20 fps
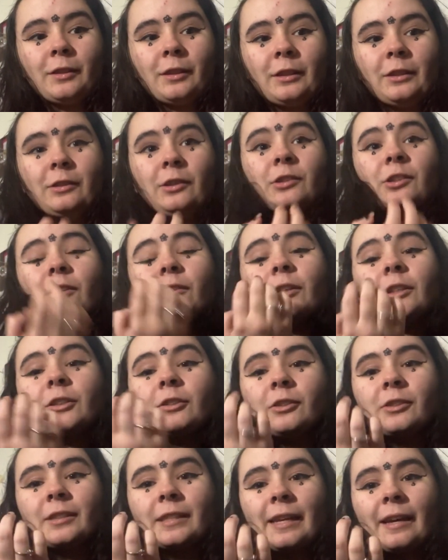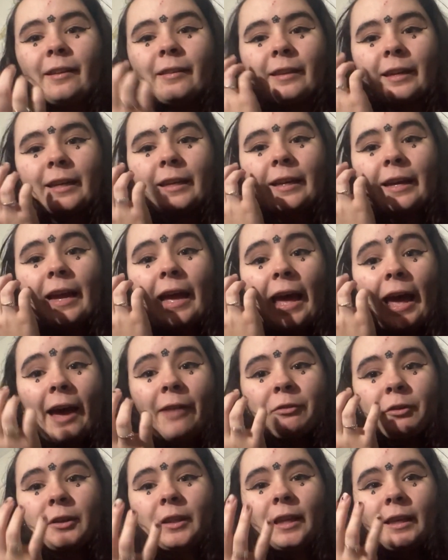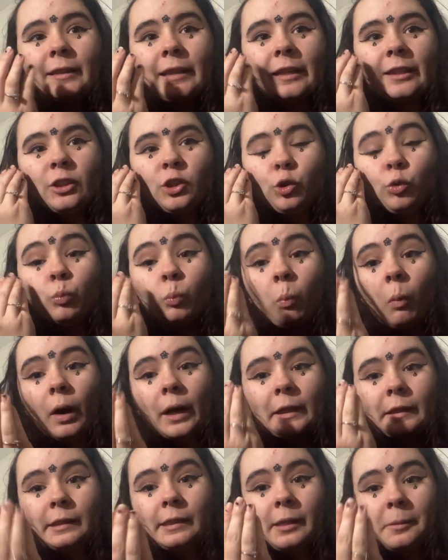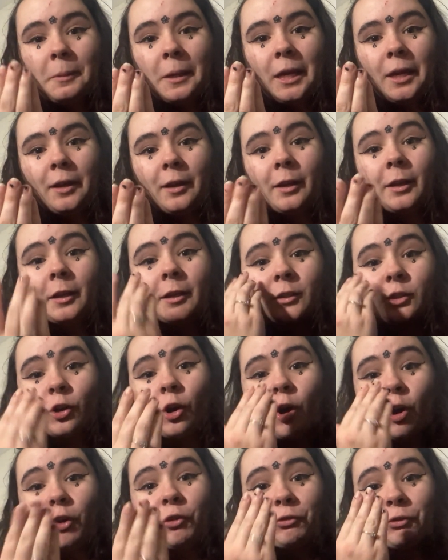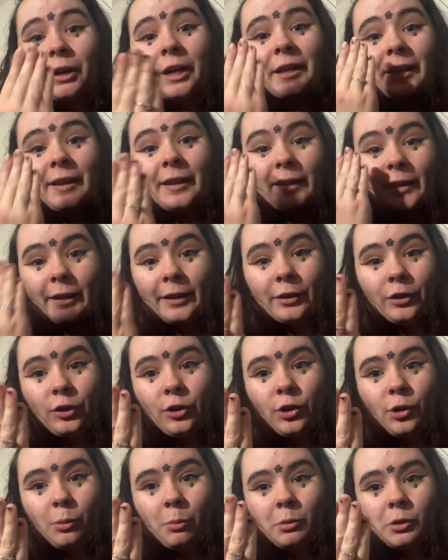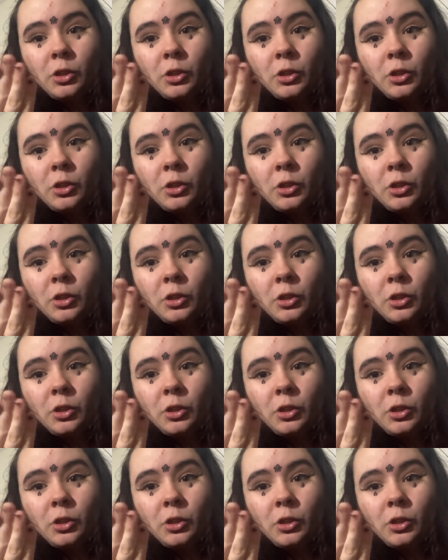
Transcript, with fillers: You don't understand like everything that you want to be is already in you.